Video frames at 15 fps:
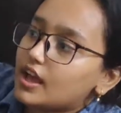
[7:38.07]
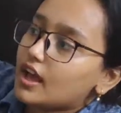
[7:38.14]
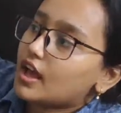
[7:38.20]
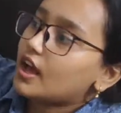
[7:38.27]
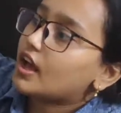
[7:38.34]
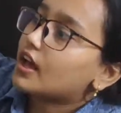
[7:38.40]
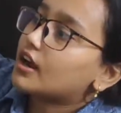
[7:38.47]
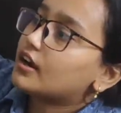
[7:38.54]

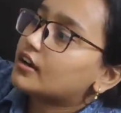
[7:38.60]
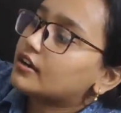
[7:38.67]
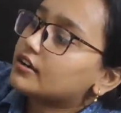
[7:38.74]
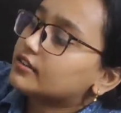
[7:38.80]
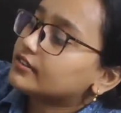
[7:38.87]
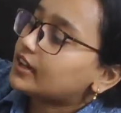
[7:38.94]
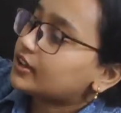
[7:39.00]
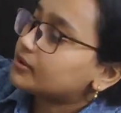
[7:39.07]
and
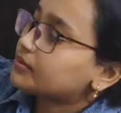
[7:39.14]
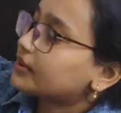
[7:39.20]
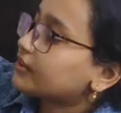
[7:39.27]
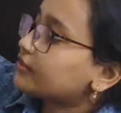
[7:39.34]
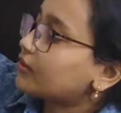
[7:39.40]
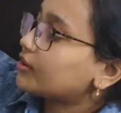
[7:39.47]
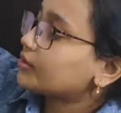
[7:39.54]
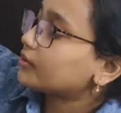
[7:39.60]
that's why
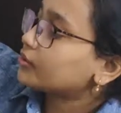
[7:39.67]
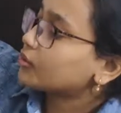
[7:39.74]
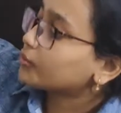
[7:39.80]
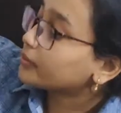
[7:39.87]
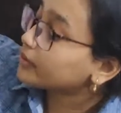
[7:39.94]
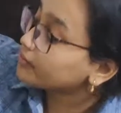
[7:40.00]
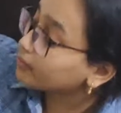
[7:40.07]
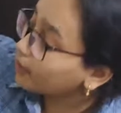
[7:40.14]
it's not able to open,